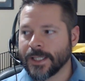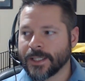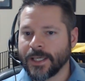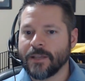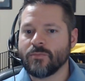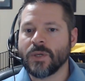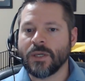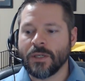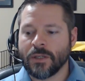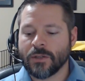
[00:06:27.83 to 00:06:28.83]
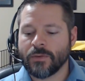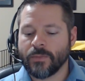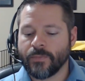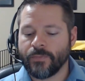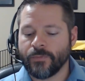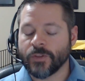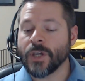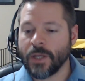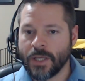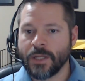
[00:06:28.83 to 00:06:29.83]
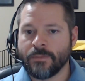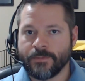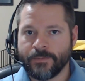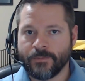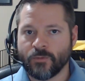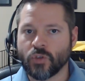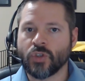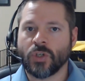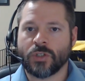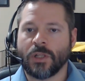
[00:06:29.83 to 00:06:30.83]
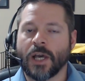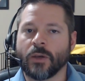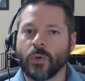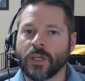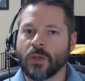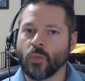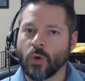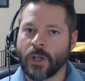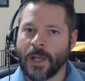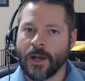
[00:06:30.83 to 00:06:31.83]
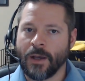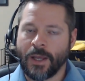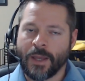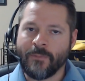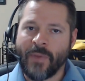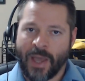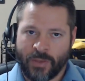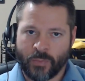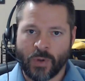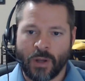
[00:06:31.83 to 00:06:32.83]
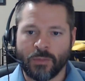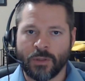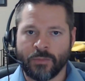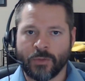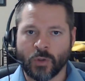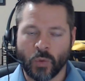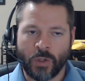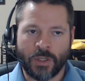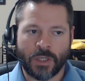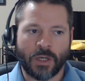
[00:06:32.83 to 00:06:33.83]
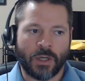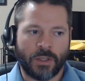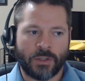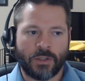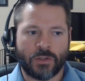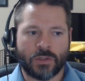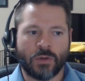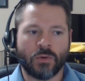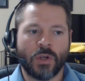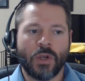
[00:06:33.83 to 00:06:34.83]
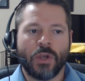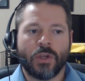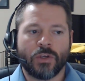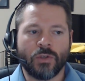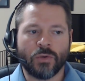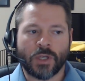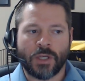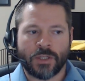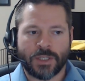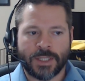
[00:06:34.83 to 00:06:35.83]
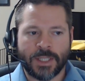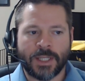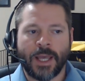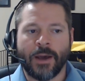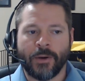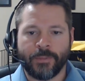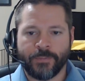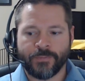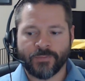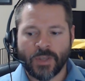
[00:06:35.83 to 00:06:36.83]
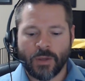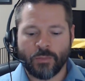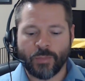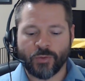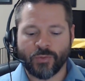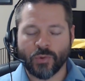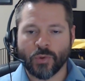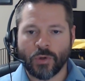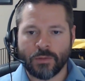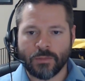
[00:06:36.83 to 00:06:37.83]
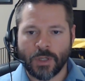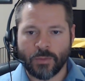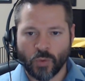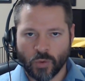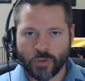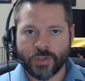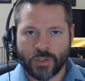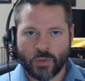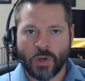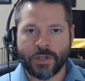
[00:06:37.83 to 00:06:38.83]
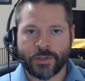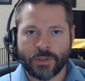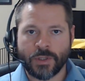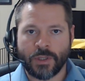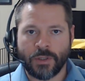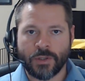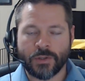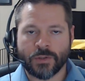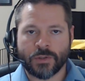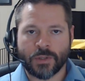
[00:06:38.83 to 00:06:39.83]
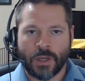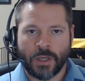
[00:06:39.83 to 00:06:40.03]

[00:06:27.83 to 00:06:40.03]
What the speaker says: can be done just like we can work out a math problem, according to Kant. And so you can sit down before a moral situation is,